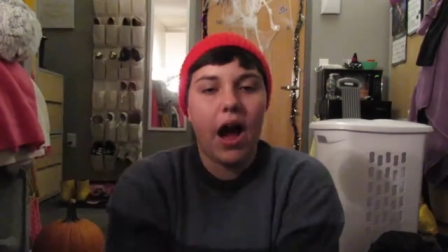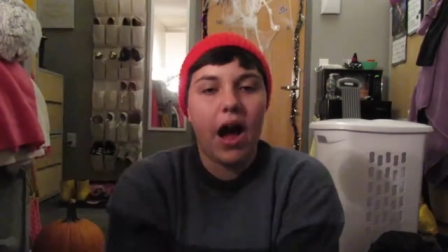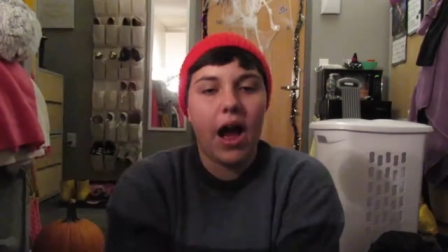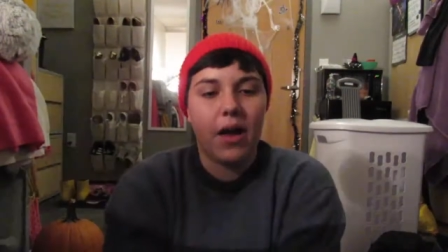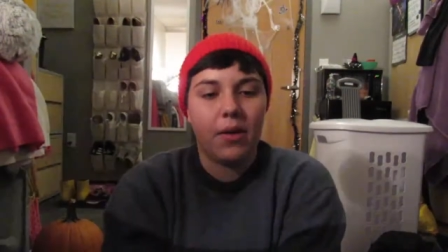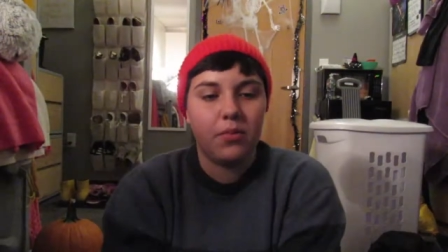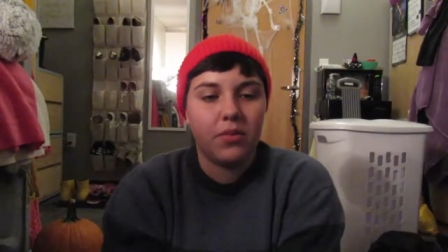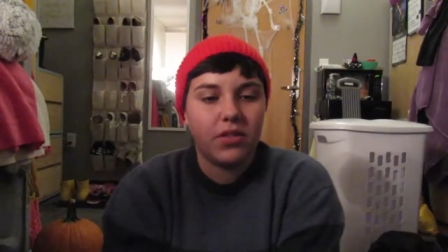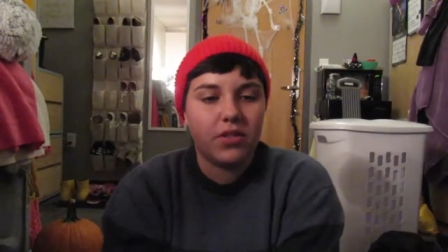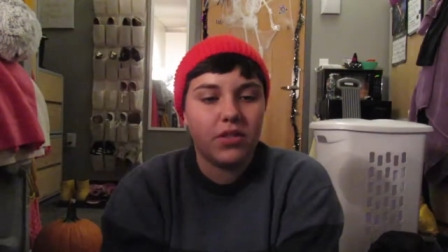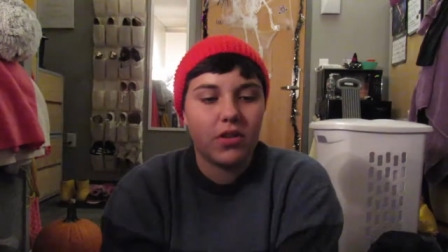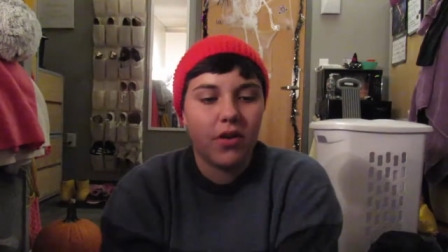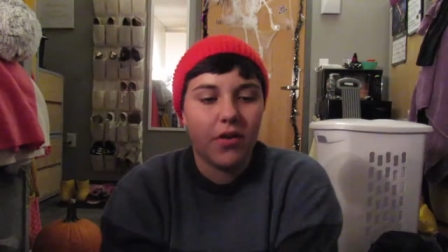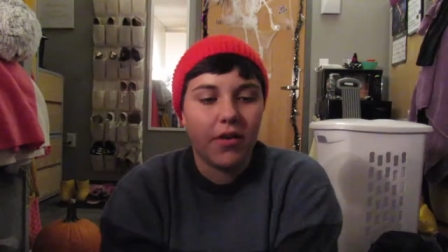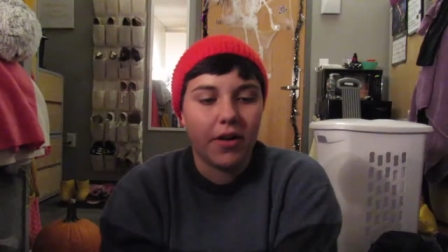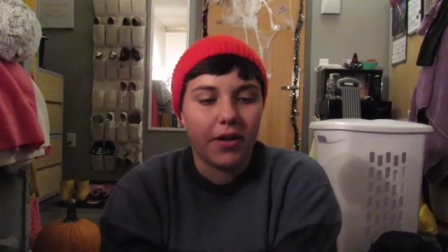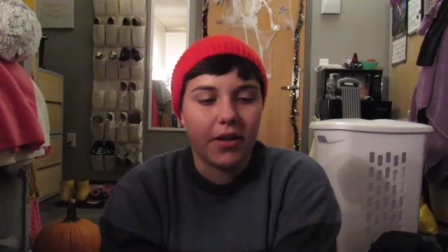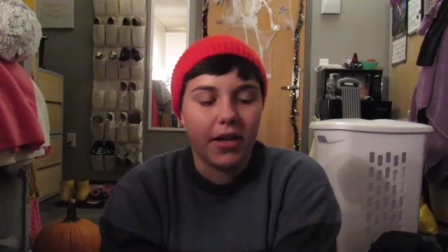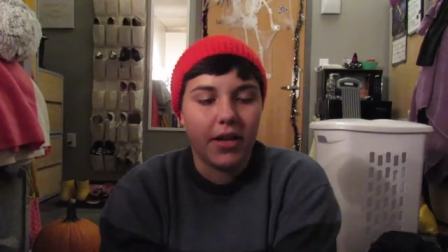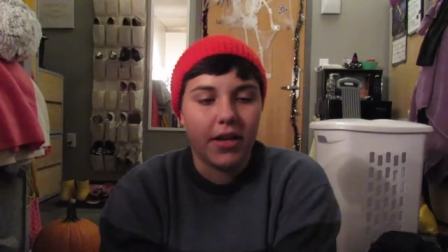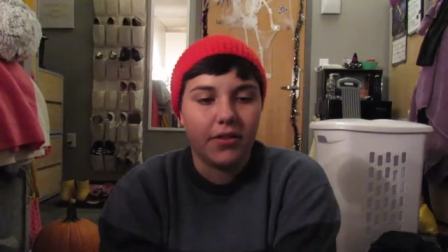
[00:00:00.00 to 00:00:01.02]
I was
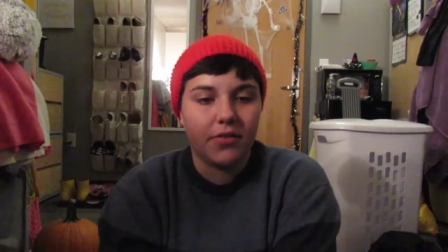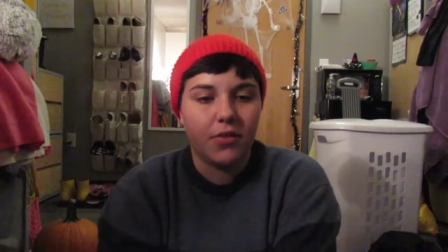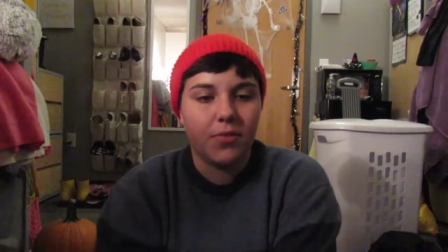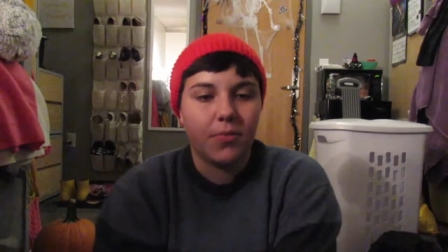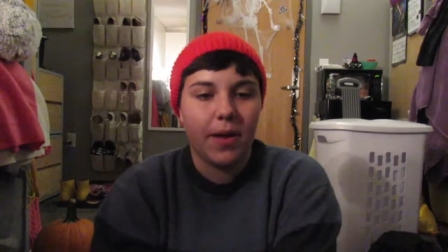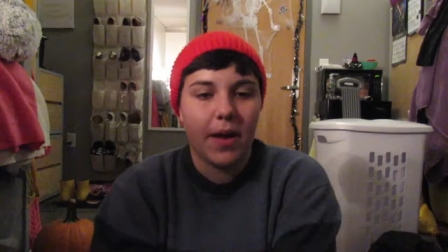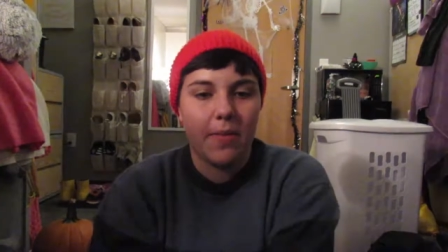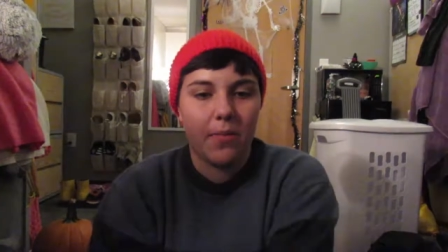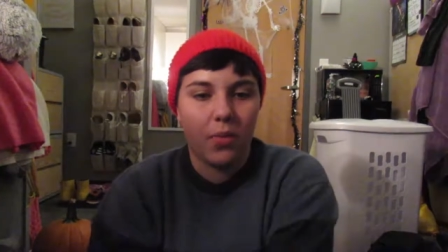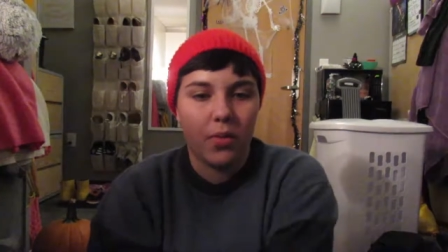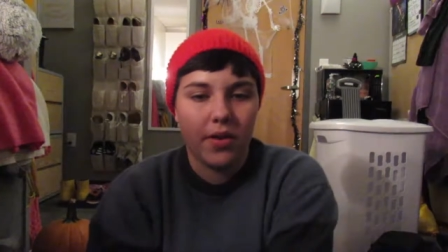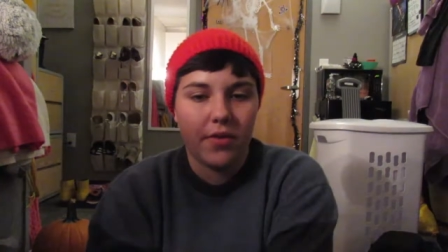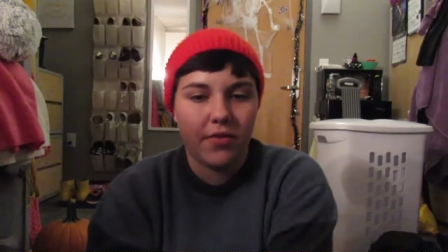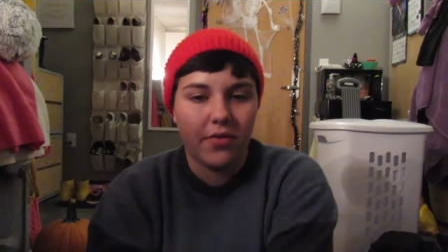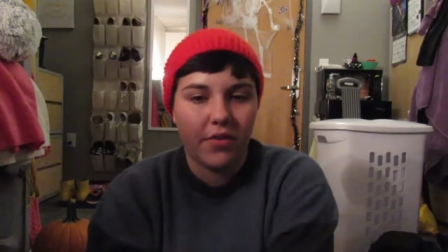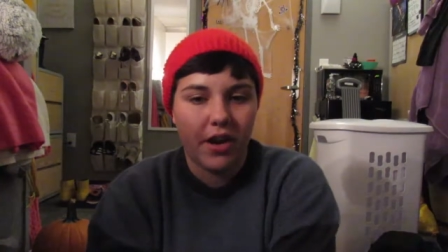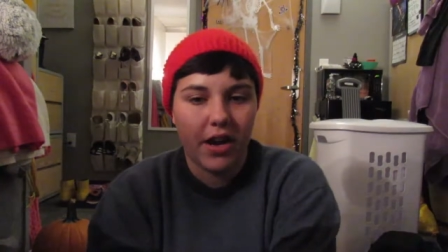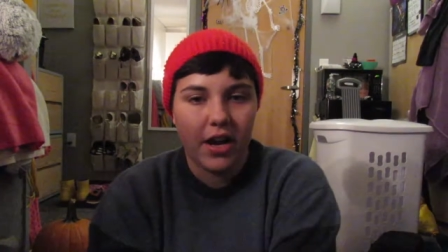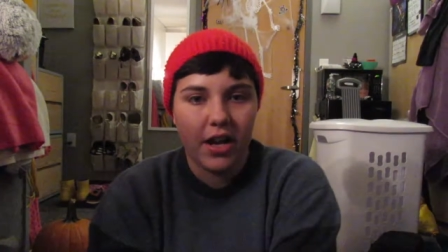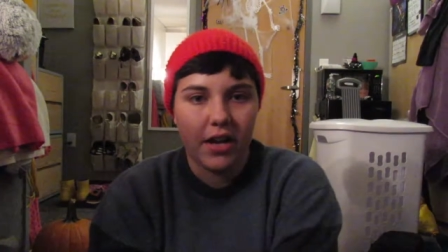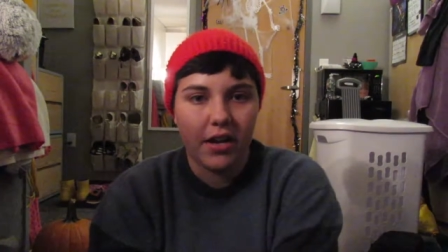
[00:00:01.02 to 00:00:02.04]
talking to my
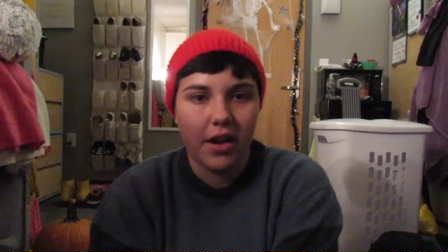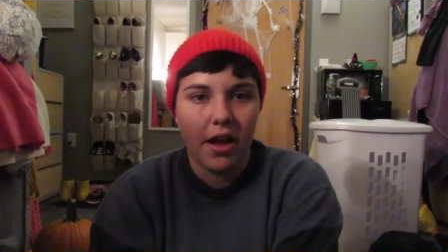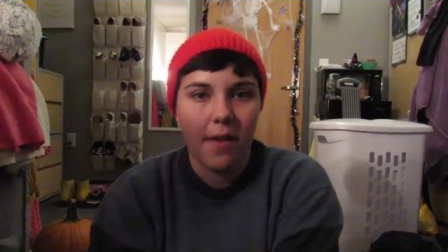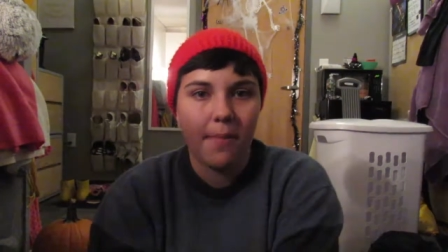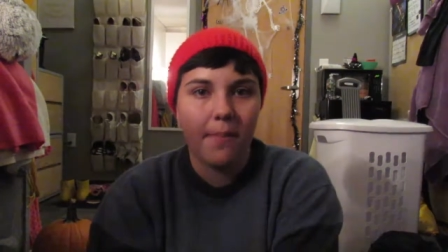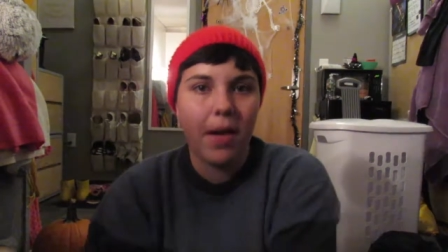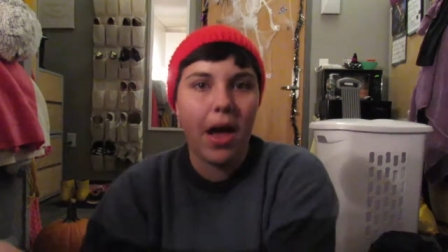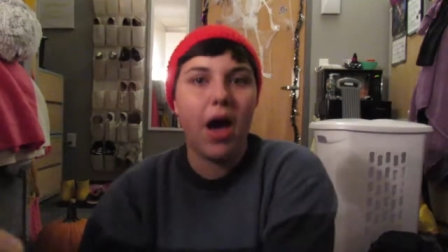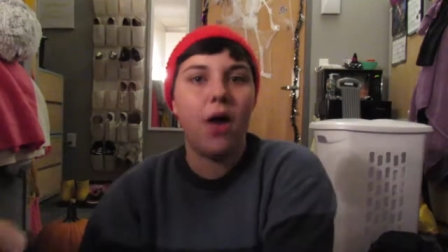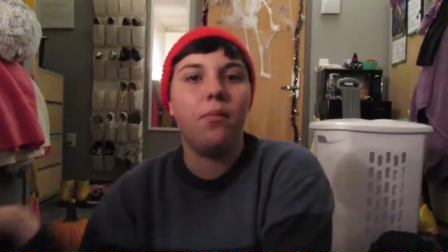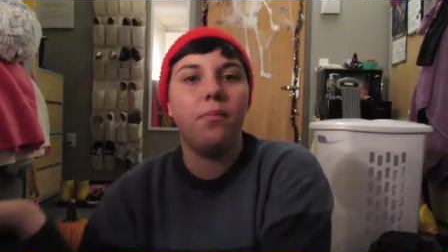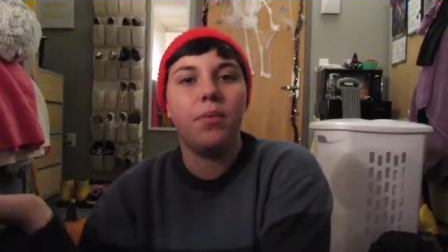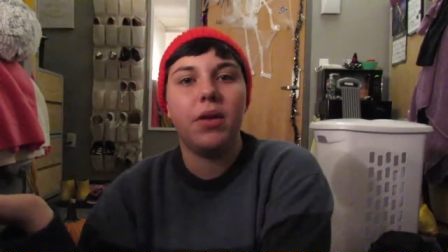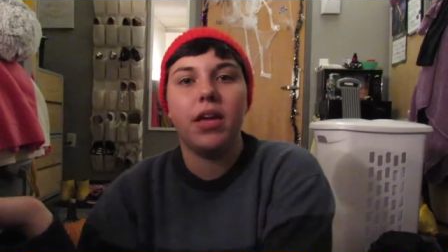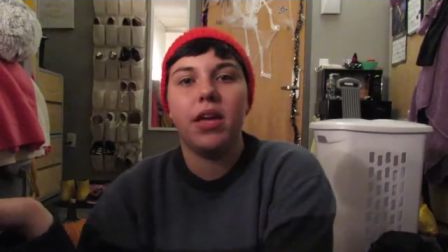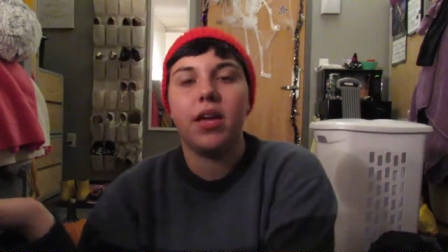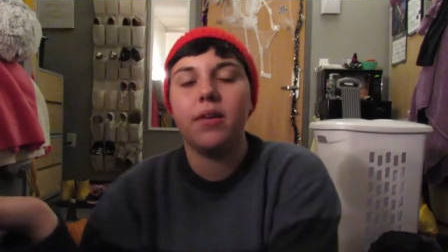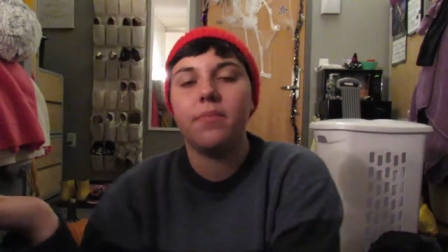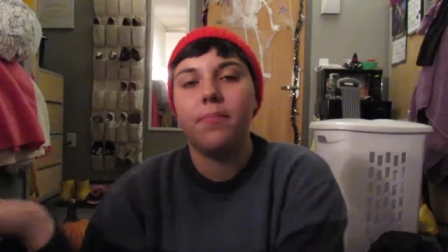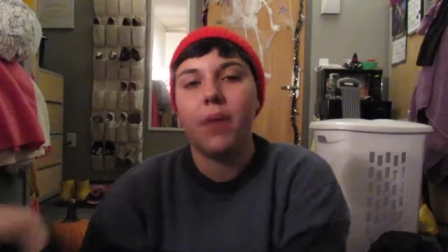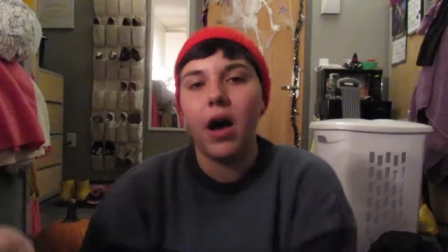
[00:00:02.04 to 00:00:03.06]
boyfriend about
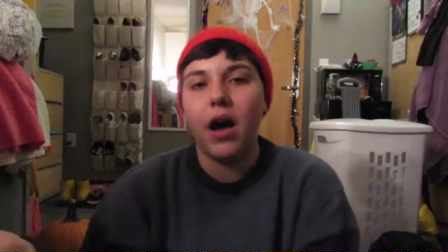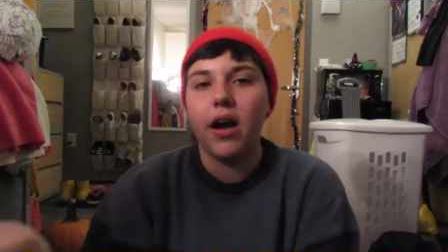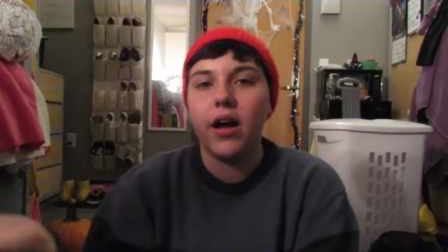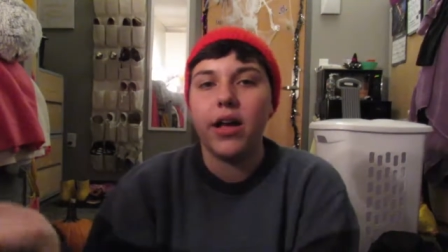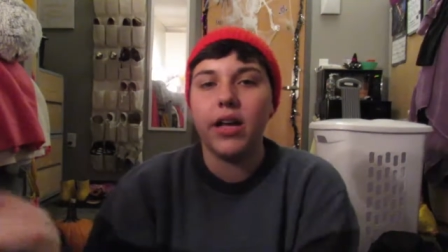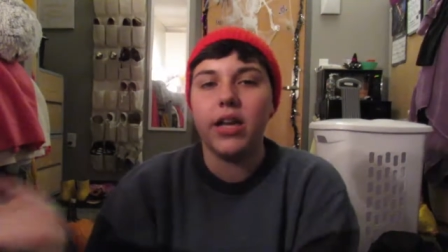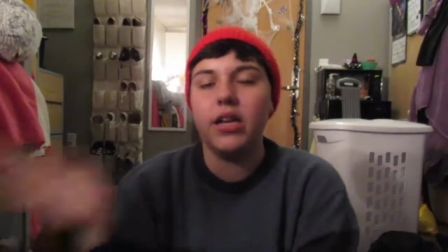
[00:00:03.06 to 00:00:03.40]
being bi,